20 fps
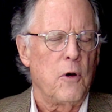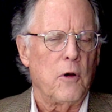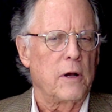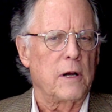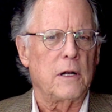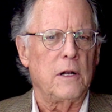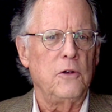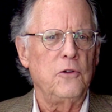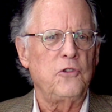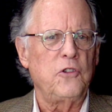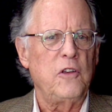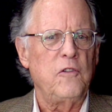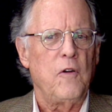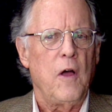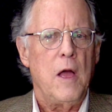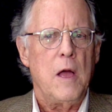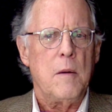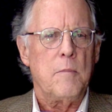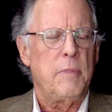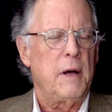more
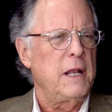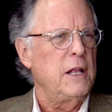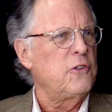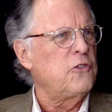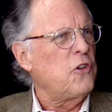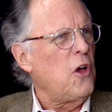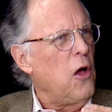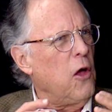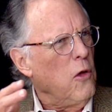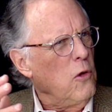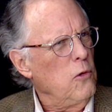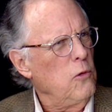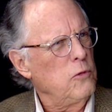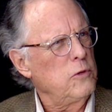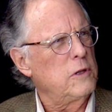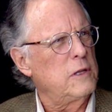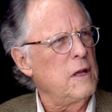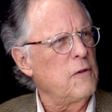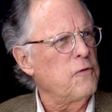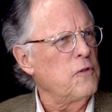inclusive, but it's a
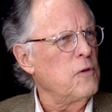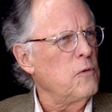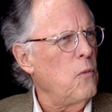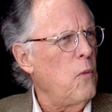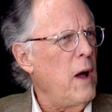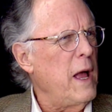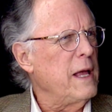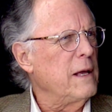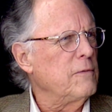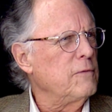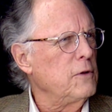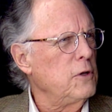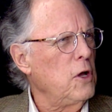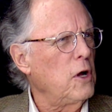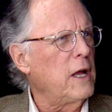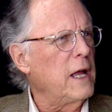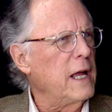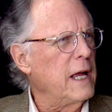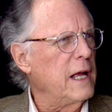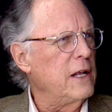whole different way of
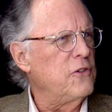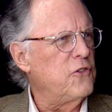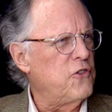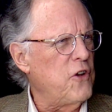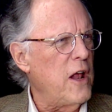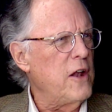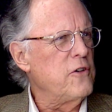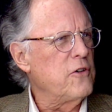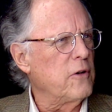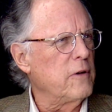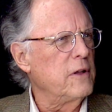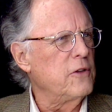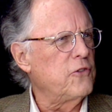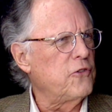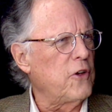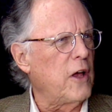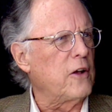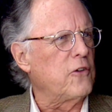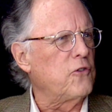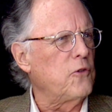looking at gender and
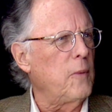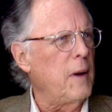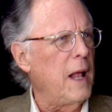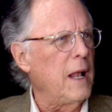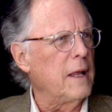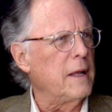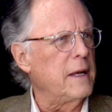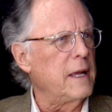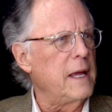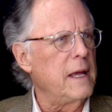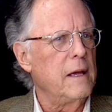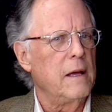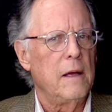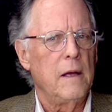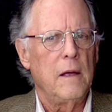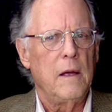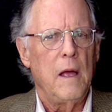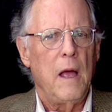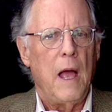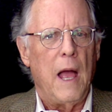sexuality.
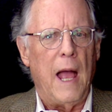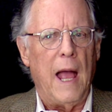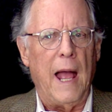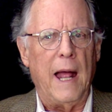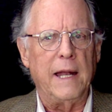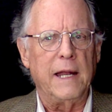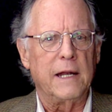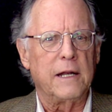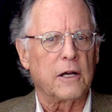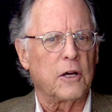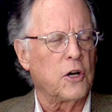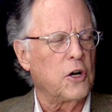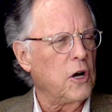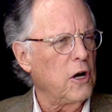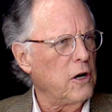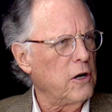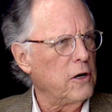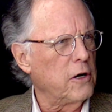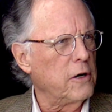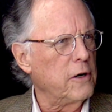Mm-hmm. And it
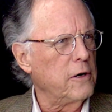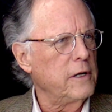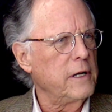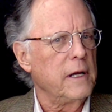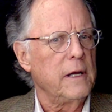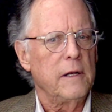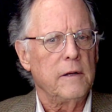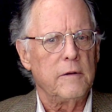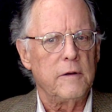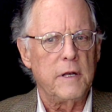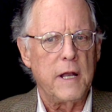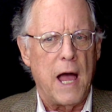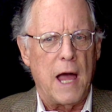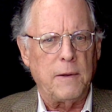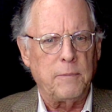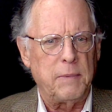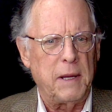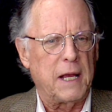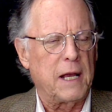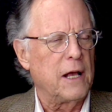occurred
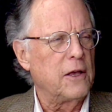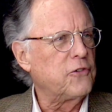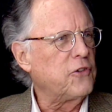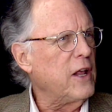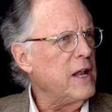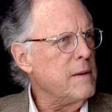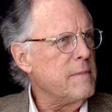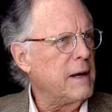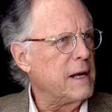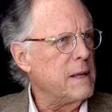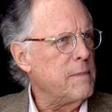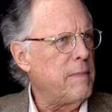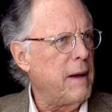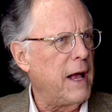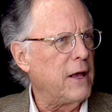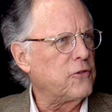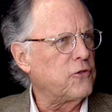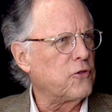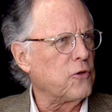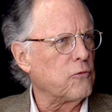not because anybody
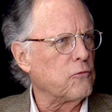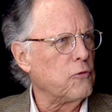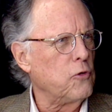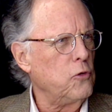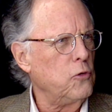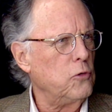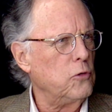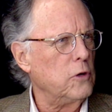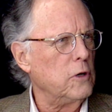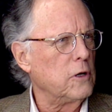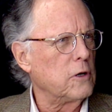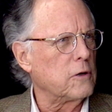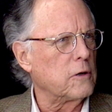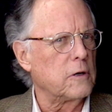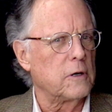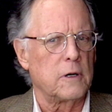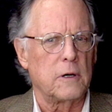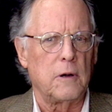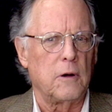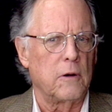passed a rule
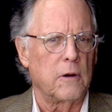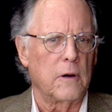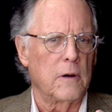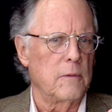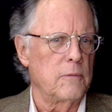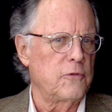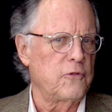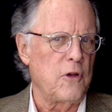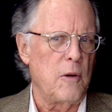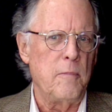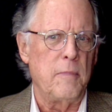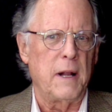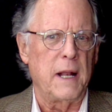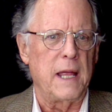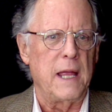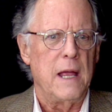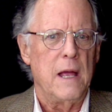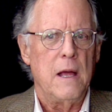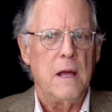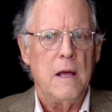or, or
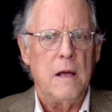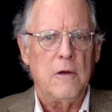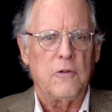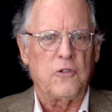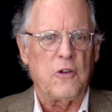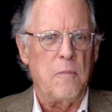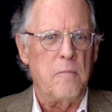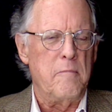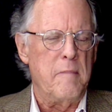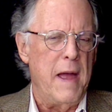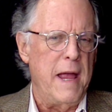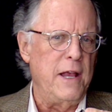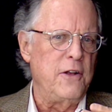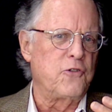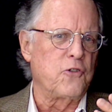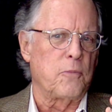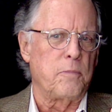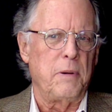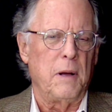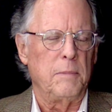somebody, some
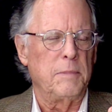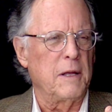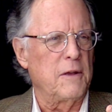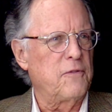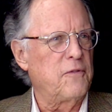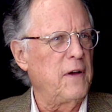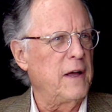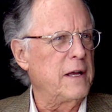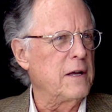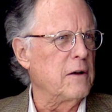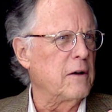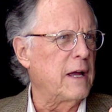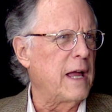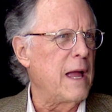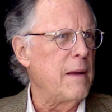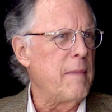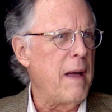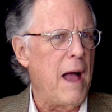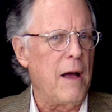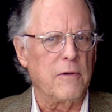major public mm-hmm. figure mm-hmm.
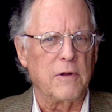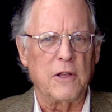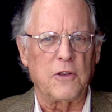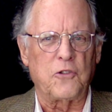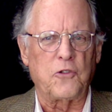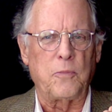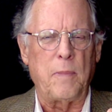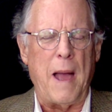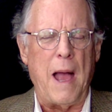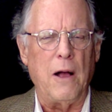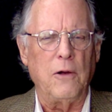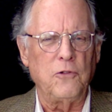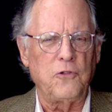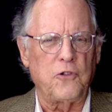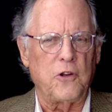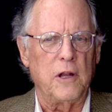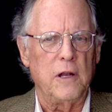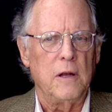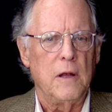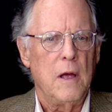came out and
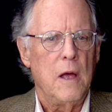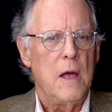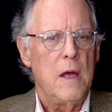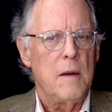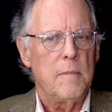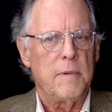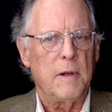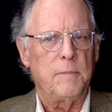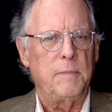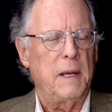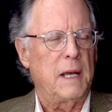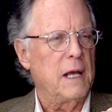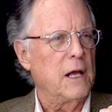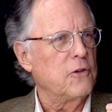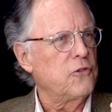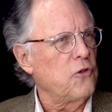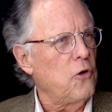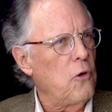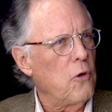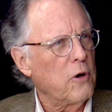espoused it, but
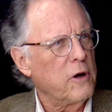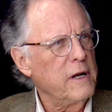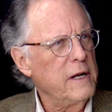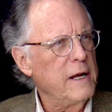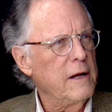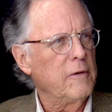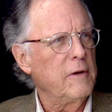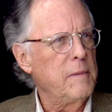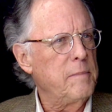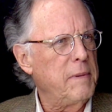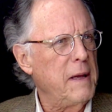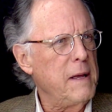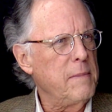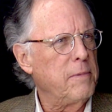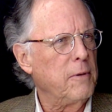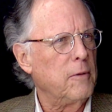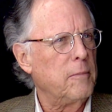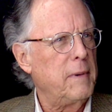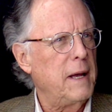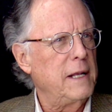because ordinary
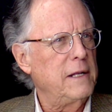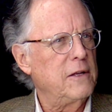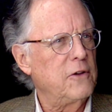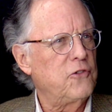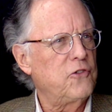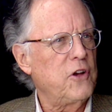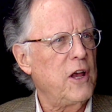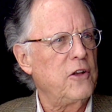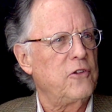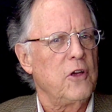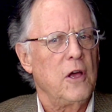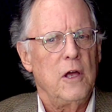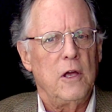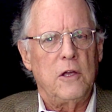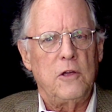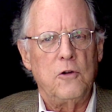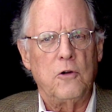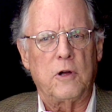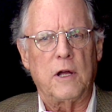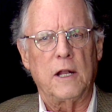people made this mm-hmm.
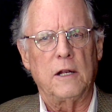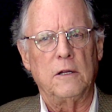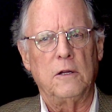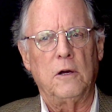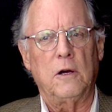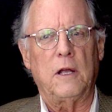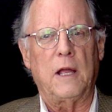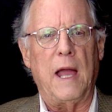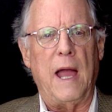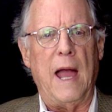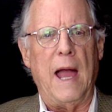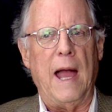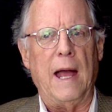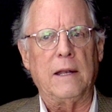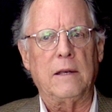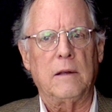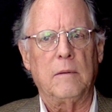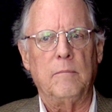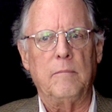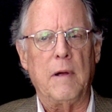change. You can look
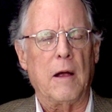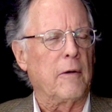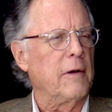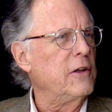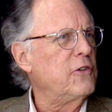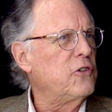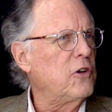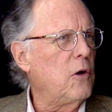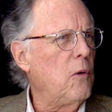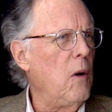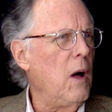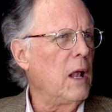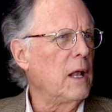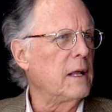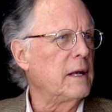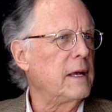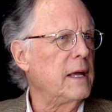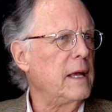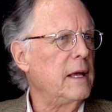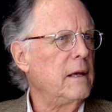at marriage
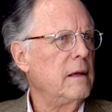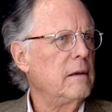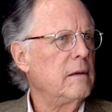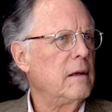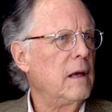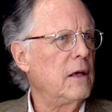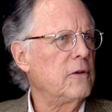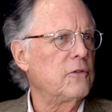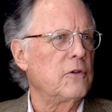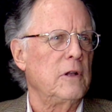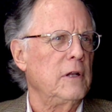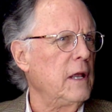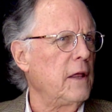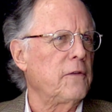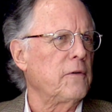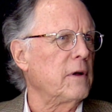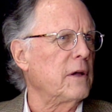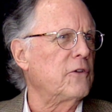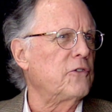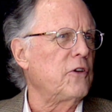equality as
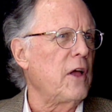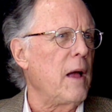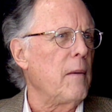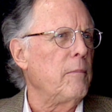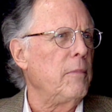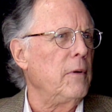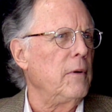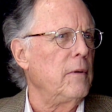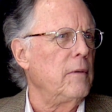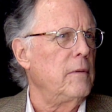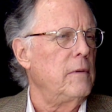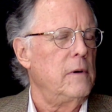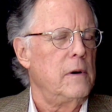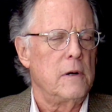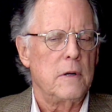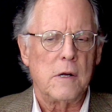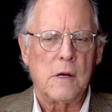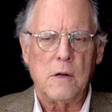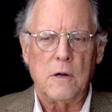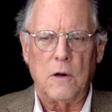another example,
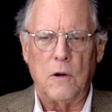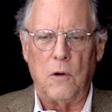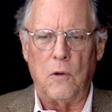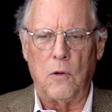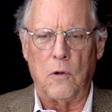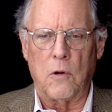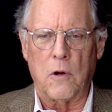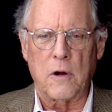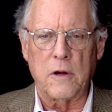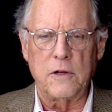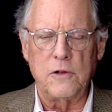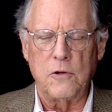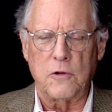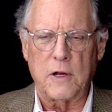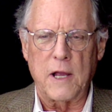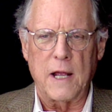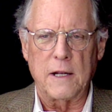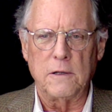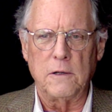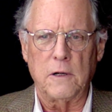or you
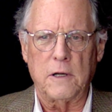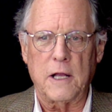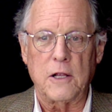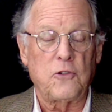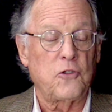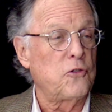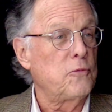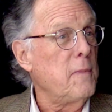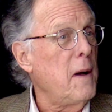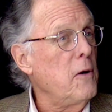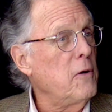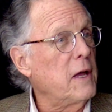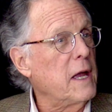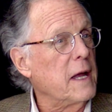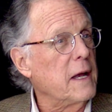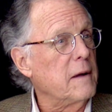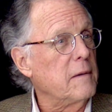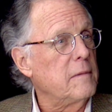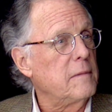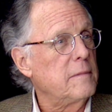can look at
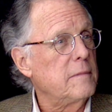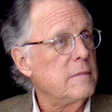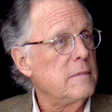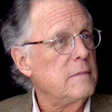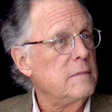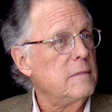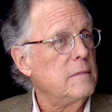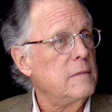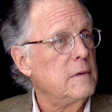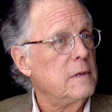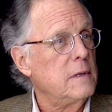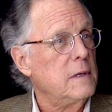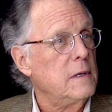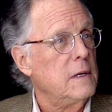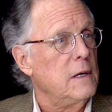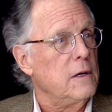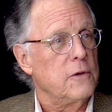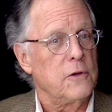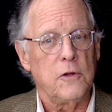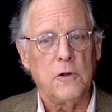smoking.
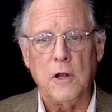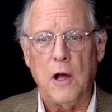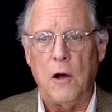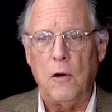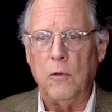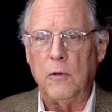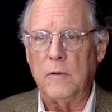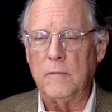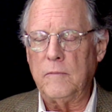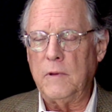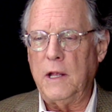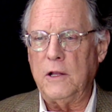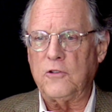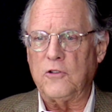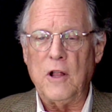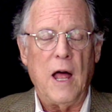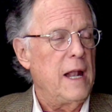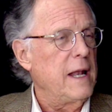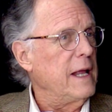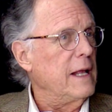You know,
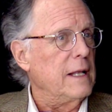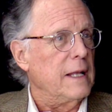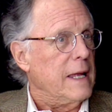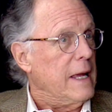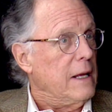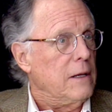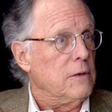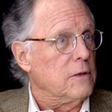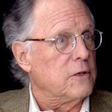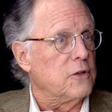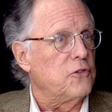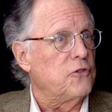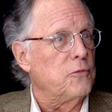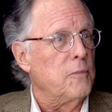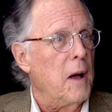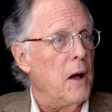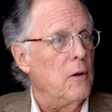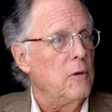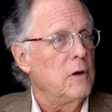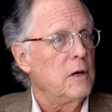it's not illegal to
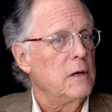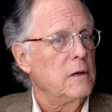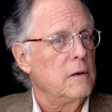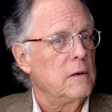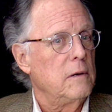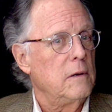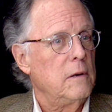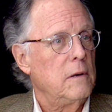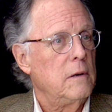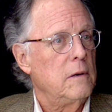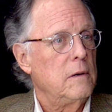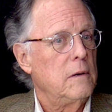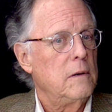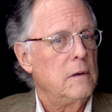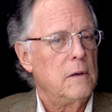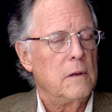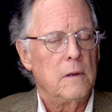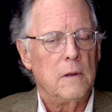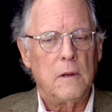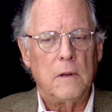smoke. Right
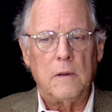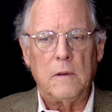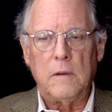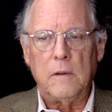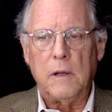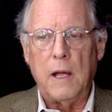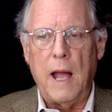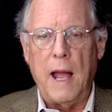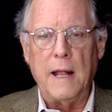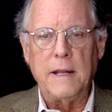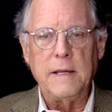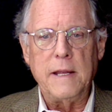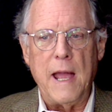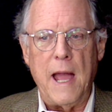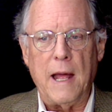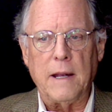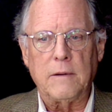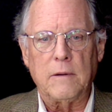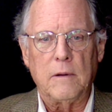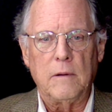and
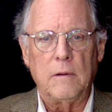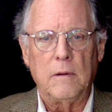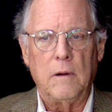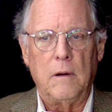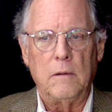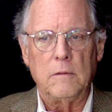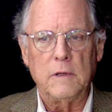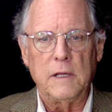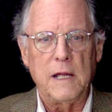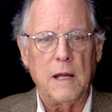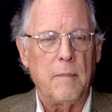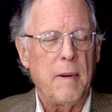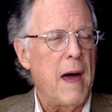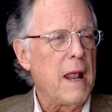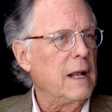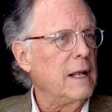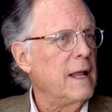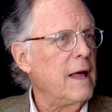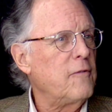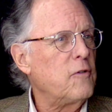yet only
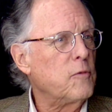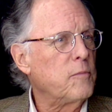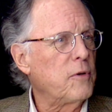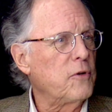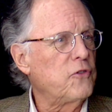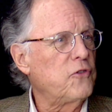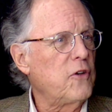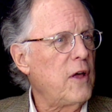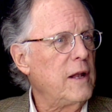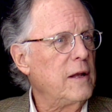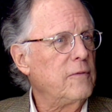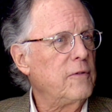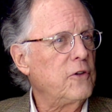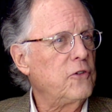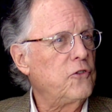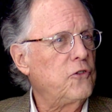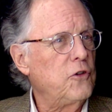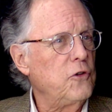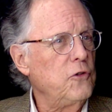about 11% of us